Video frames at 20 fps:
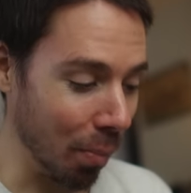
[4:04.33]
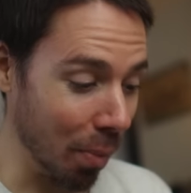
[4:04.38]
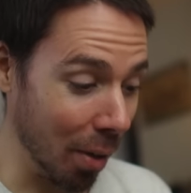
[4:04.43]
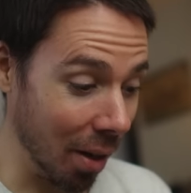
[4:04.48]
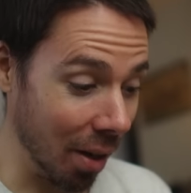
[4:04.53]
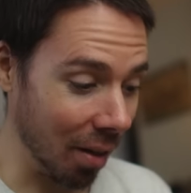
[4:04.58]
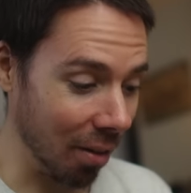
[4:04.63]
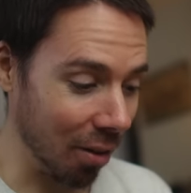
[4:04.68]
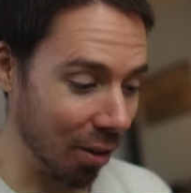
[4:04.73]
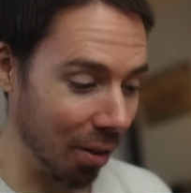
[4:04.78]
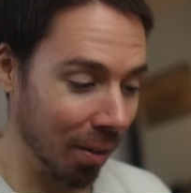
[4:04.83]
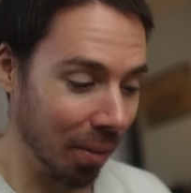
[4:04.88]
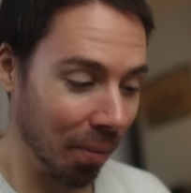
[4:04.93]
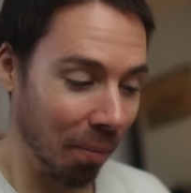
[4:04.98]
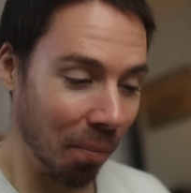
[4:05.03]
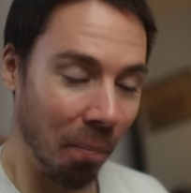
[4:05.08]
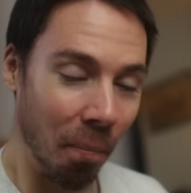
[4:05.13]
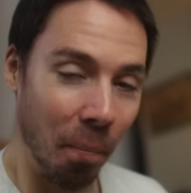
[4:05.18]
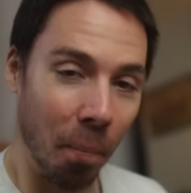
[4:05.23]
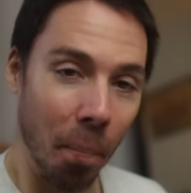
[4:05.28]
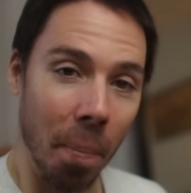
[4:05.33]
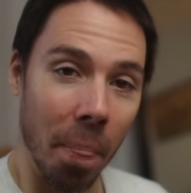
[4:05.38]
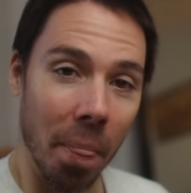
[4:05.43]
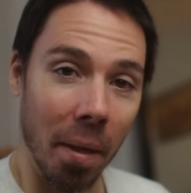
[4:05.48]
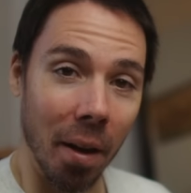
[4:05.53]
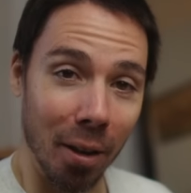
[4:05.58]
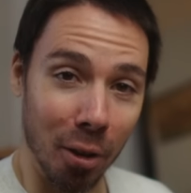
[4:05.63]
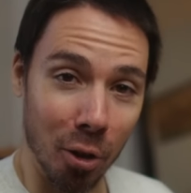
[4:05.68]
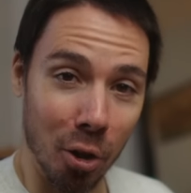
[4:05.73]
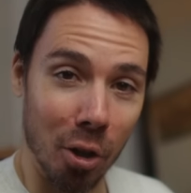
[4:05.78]
but
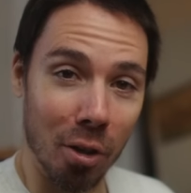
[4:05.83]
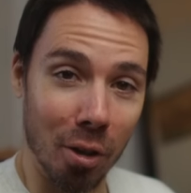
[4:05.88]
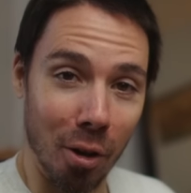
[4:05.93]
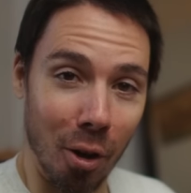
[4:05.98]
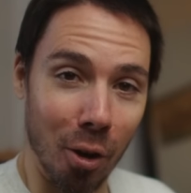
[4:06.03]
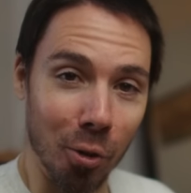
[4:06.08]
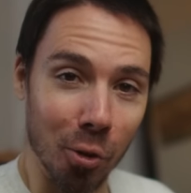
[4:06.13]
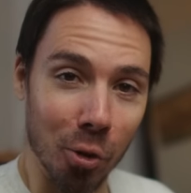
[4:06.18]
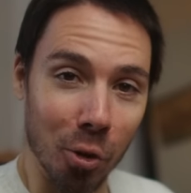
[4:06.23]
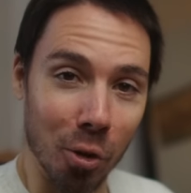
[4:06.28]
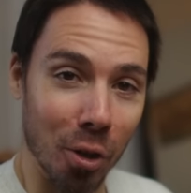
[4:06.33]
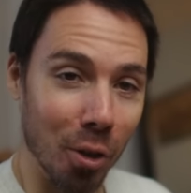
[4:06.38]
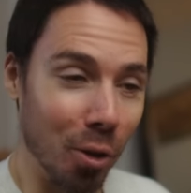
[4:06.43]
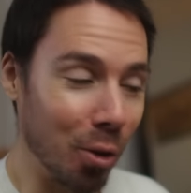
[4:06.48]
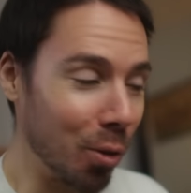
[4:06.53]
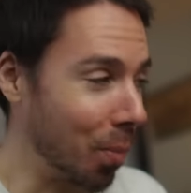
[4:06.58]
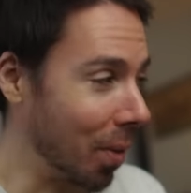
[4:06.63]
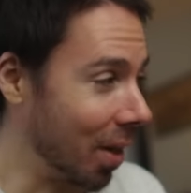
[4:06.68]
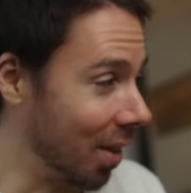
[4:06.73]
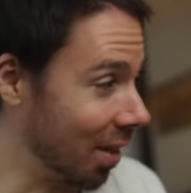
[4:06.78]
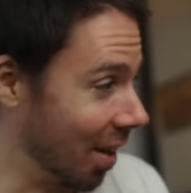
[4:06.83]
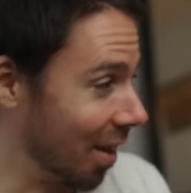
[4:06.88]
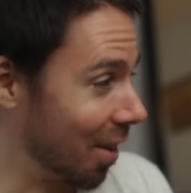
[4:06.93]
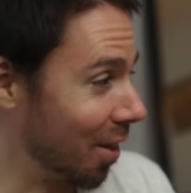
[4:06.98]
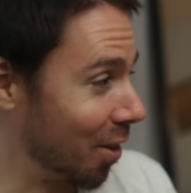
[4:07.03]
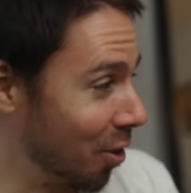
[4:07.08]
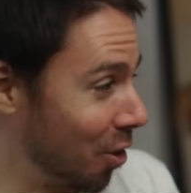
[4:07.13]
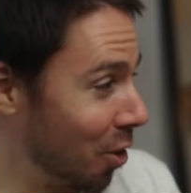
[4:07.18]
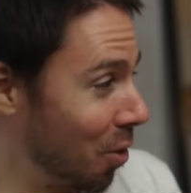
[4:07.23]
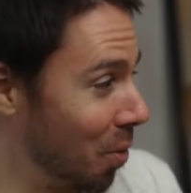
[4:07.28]
I could also use my
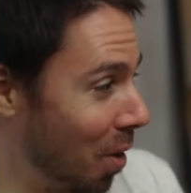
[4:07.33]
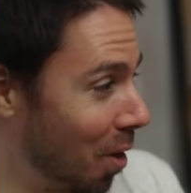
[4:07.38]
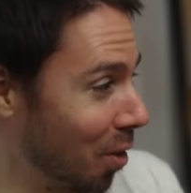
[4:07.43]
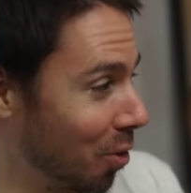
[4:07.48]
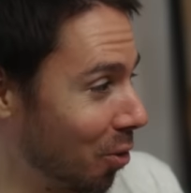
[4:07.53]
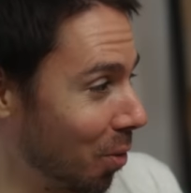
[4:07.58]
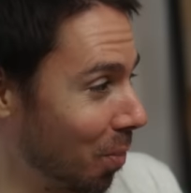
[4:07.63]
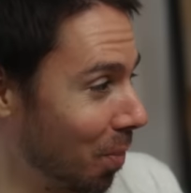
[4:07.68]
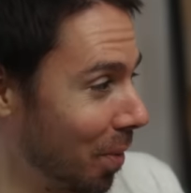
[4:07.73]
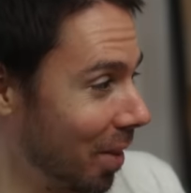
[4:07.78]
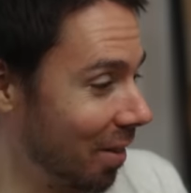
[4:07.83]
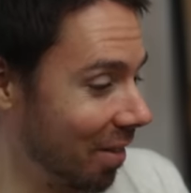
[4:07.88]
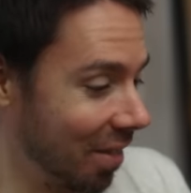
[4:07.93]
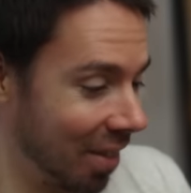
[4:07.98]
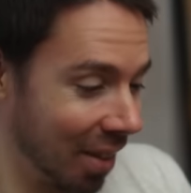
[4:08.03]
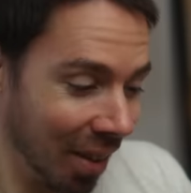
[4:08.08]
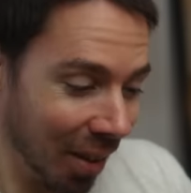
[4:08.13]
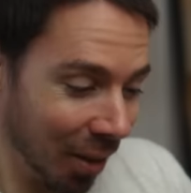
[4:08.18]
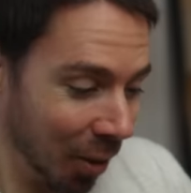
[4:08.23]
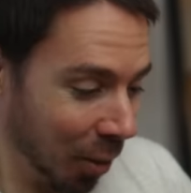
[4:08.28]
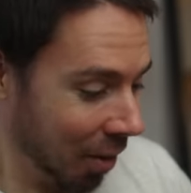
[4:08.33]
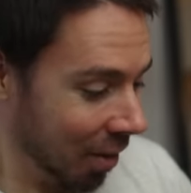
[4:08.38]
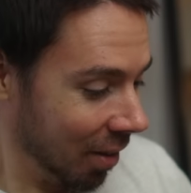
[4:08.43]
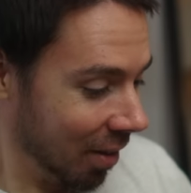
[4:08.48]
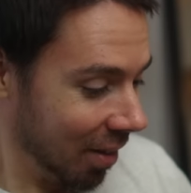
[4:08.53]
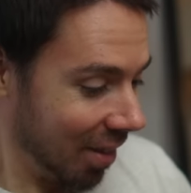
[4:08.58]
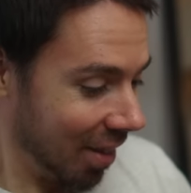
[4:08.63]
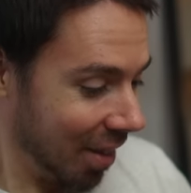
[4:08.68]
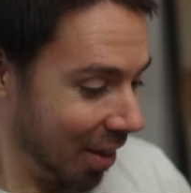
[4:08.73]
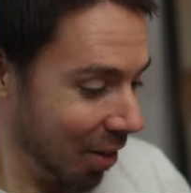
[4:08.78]
Leica 200mm.
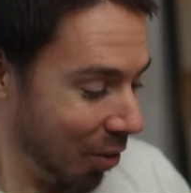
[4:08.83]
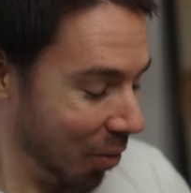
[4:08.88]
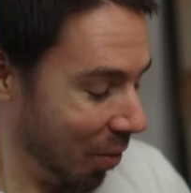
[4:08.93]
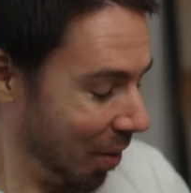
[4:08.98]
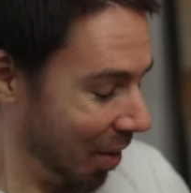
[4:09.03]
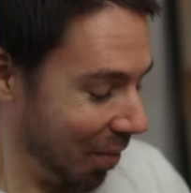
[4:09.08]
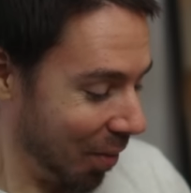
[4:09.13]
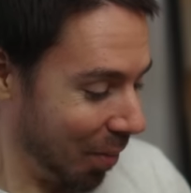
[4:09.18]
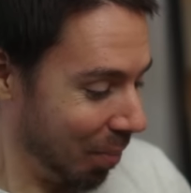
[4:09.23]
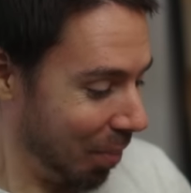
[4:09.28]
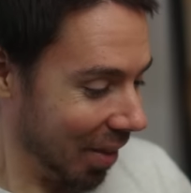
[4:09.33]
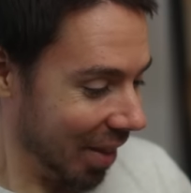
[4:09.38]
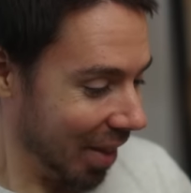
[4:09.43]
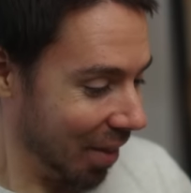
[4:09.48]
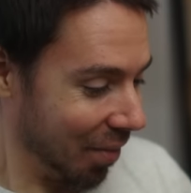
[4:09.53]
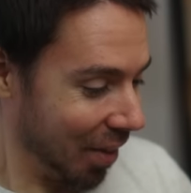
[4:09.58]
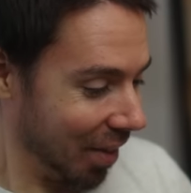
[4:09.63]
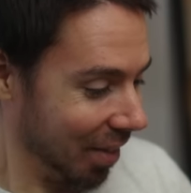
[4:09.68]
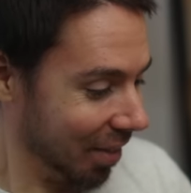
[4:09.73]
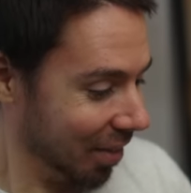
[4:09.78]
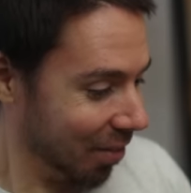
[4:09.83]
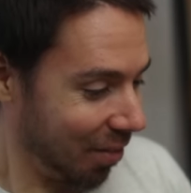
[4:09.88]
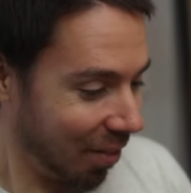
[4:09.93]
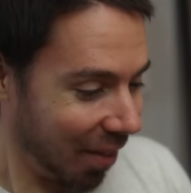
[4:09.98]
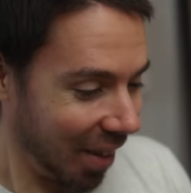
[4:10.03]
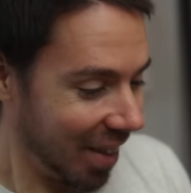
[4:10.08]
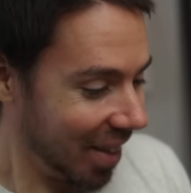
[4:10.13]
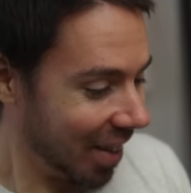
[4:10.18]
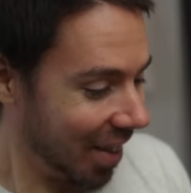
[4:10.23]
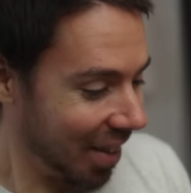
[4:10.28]
Can you even believe it?
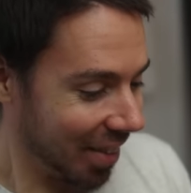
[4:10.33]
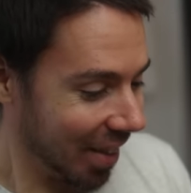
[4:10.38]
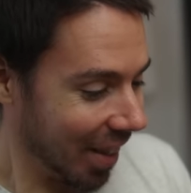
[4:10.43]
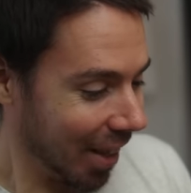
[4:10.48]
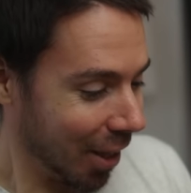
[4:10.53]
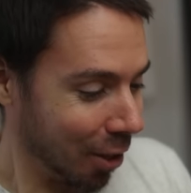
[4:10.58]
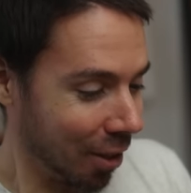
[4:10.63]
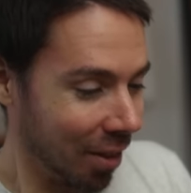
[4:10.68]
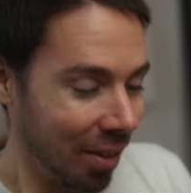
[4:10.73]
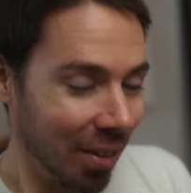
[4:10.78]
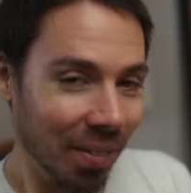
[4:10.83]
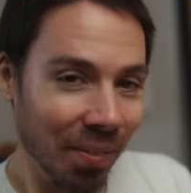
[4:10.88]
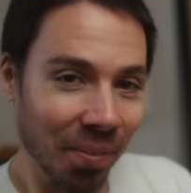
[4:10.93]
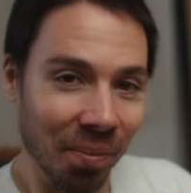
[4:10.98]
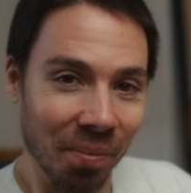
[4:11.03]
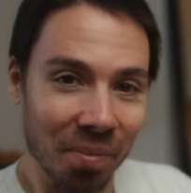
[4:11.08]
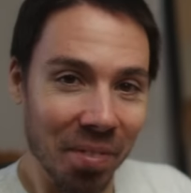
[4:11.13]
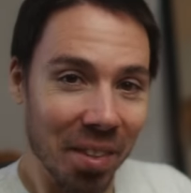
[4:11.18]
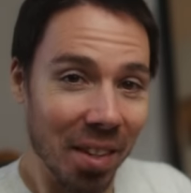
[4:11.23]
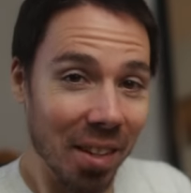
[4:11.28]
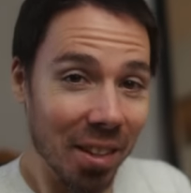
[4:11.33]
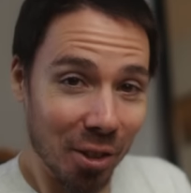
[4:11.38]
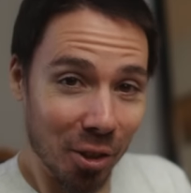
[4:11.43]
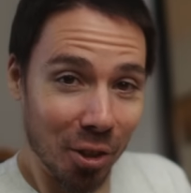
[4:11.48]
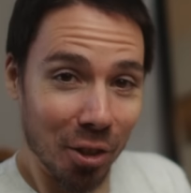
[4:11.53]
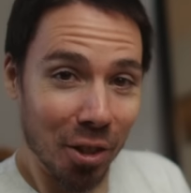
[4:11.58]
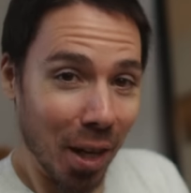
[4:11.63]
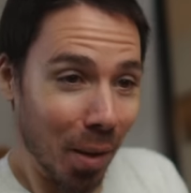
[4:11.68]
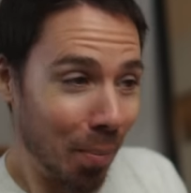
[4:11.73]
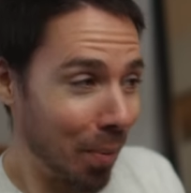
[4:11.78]
Right on there.
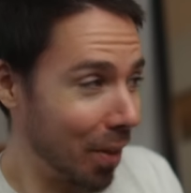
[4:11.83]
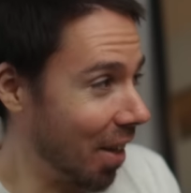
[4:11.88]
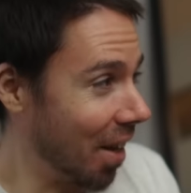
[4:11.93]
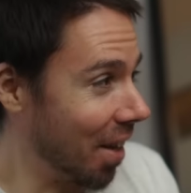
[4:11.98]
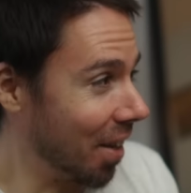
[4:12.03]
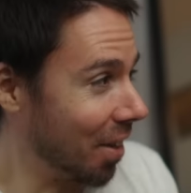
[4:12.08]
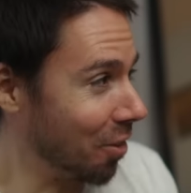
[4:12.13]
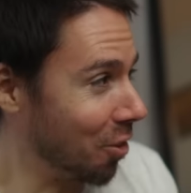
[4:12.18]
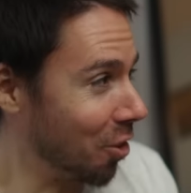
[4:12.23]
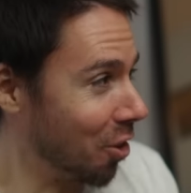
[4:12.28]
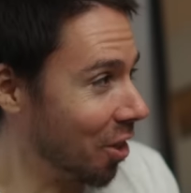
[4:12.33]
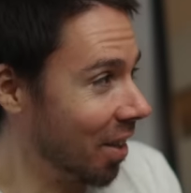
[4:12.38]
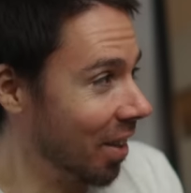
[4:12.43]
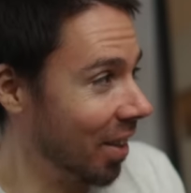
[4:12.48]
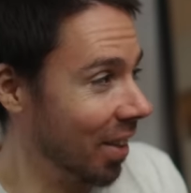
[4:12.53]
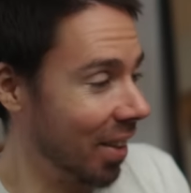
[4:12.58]
Stabilized.